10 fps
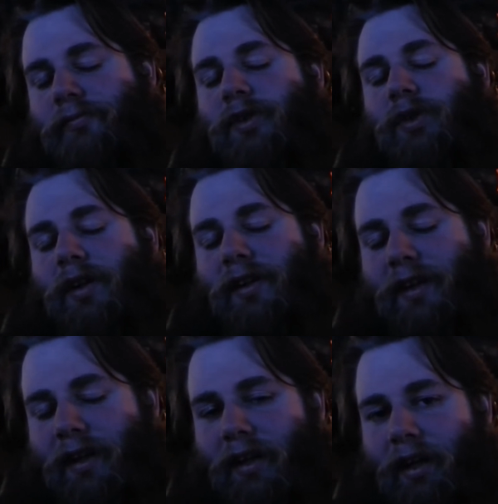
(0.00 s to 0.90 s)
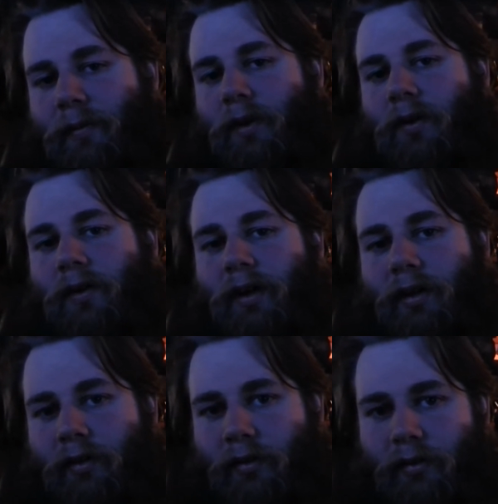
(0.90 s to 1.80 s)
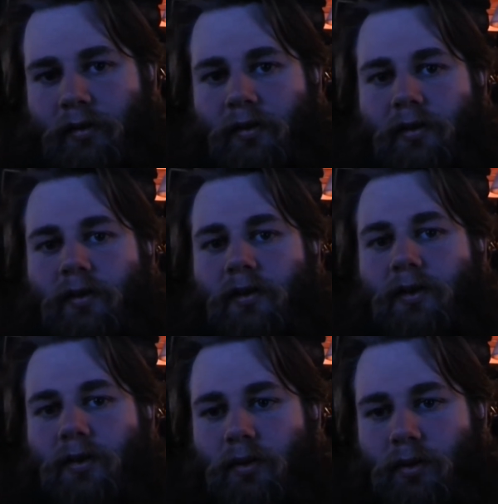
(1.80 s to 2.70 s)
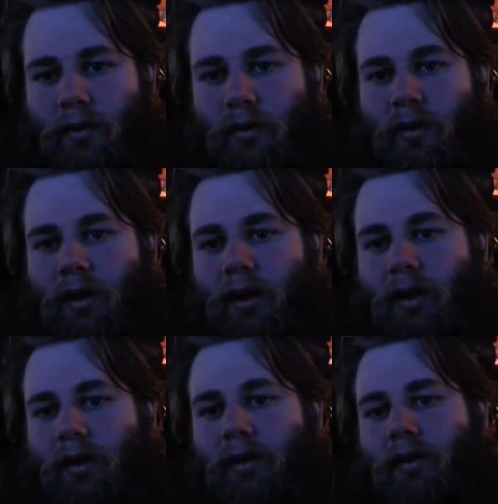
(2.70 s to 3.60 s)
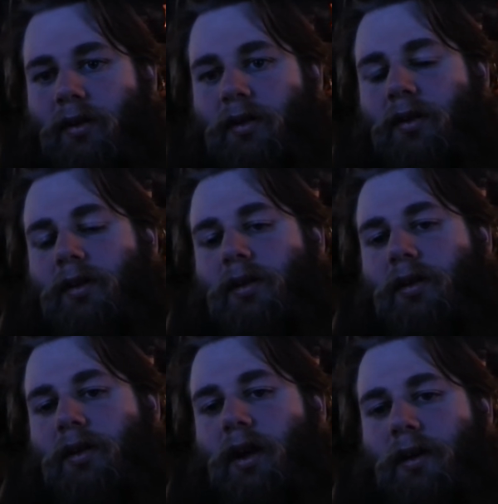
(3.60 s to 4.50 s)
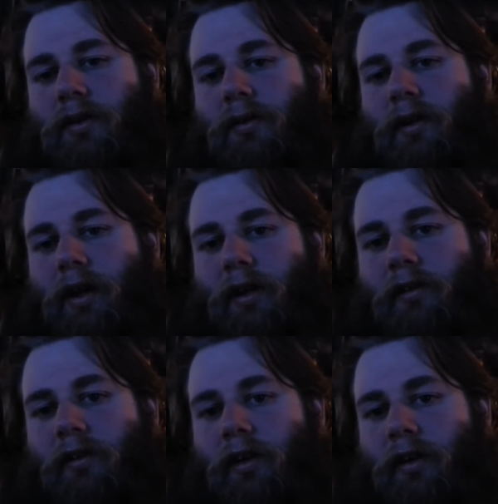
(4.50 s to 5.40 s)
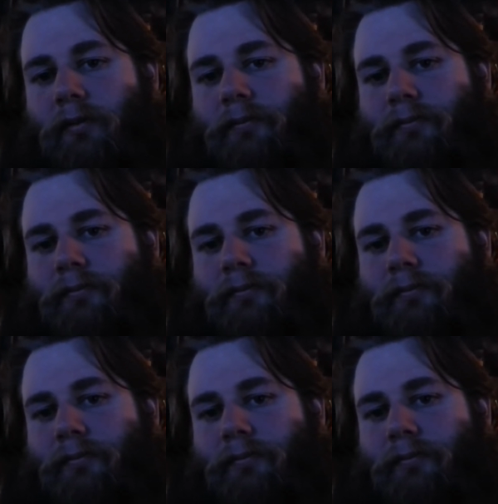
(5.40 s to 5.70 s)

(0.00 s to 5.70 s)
so I think I'm going to, uh, not do tonight's show.